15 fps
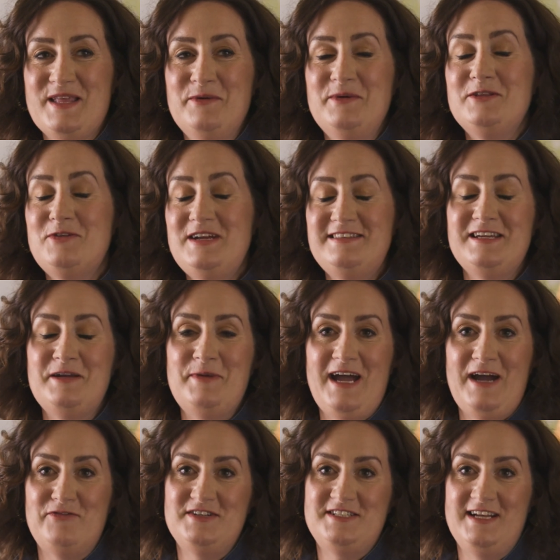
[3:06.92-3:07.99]
Well, the great thing
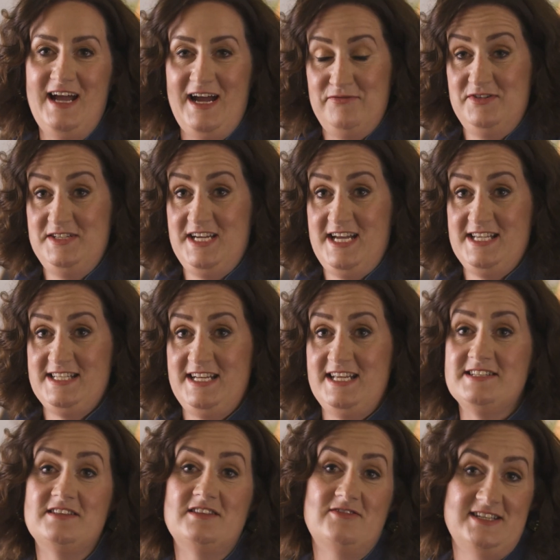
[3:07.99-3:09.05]
about advertising
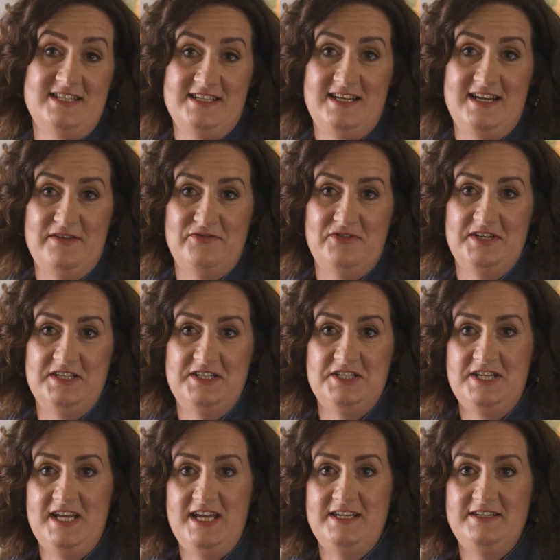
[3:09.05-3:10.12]
is that there isn't an average
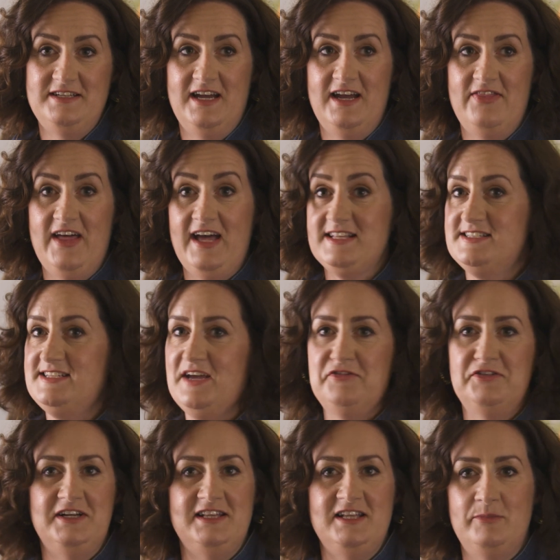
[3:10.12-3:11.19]
day, and that's
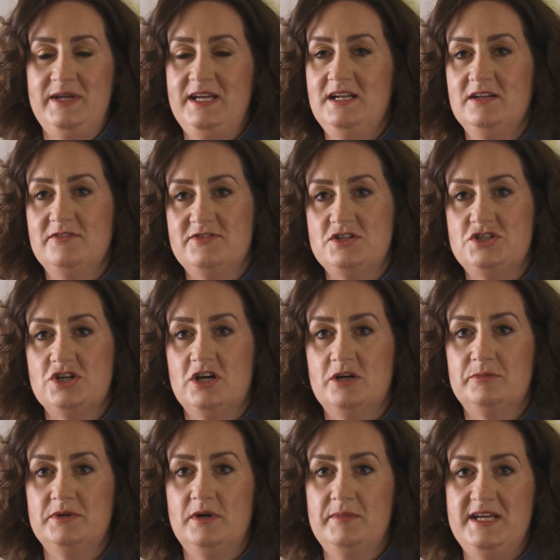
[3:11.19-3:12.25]
definitely the appeal of the
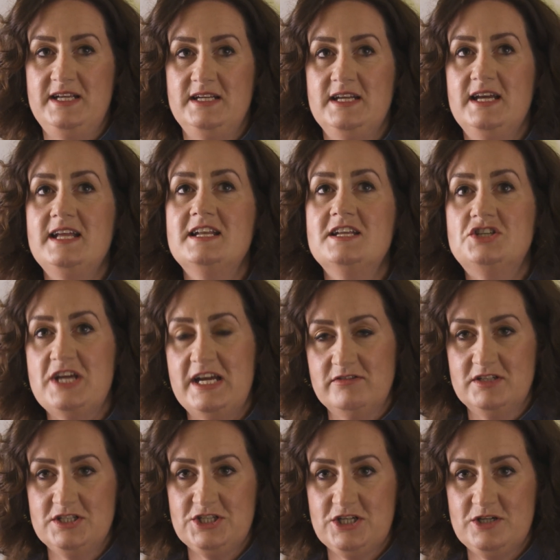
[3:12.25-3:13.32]
job. I mean, in
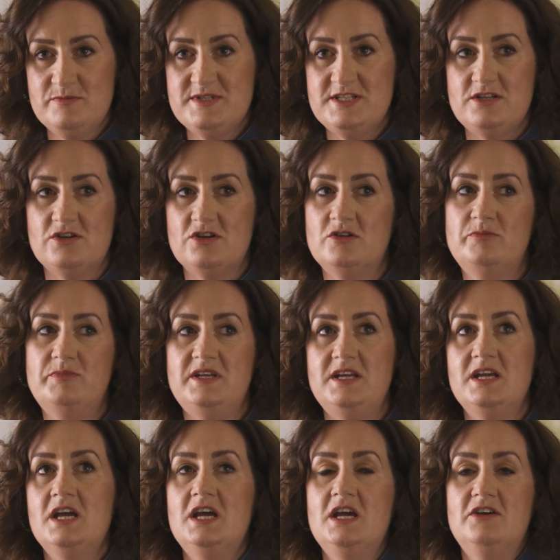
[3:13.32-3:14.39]
general terms, you could be
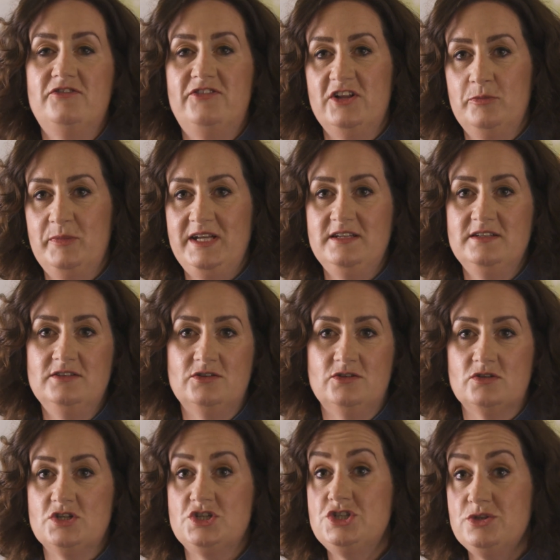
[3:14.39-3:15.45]
filming
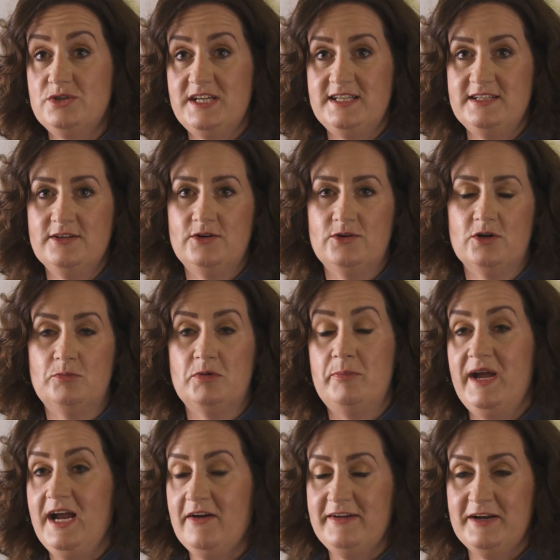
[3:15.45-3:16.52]
or shooting or
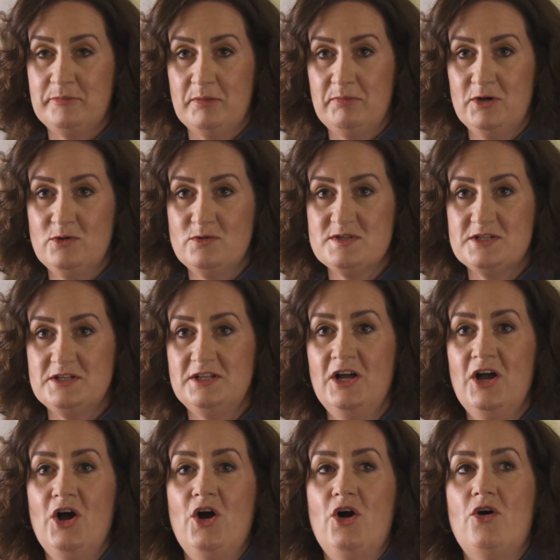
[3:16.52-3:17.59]
preparing a proposal
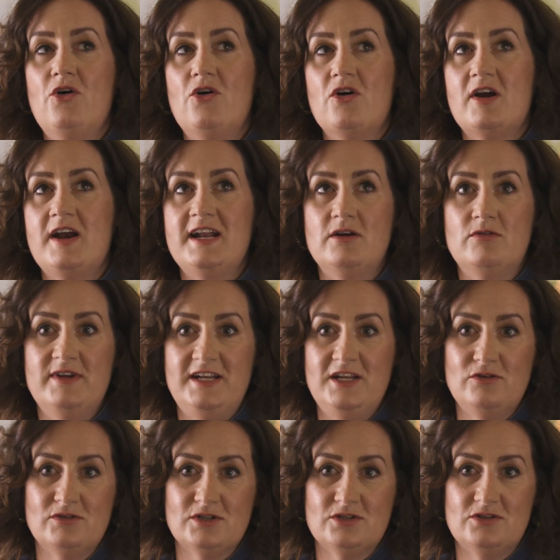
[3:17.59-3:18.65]
or in a
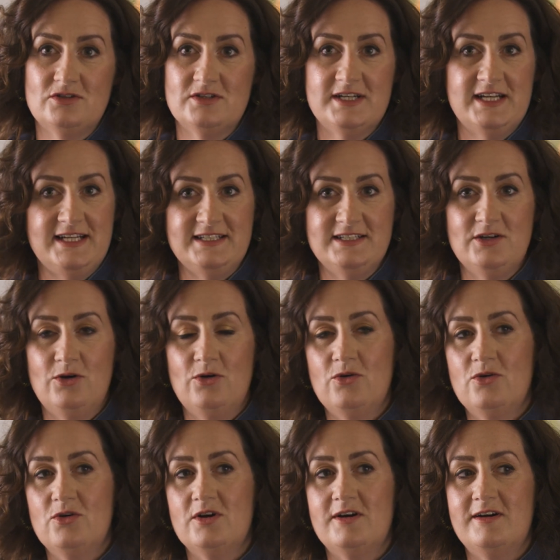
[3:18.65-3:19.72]
radio recording
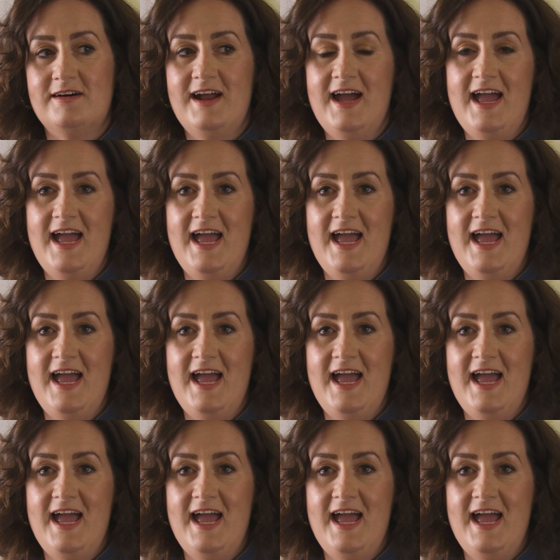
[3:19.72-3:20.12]
or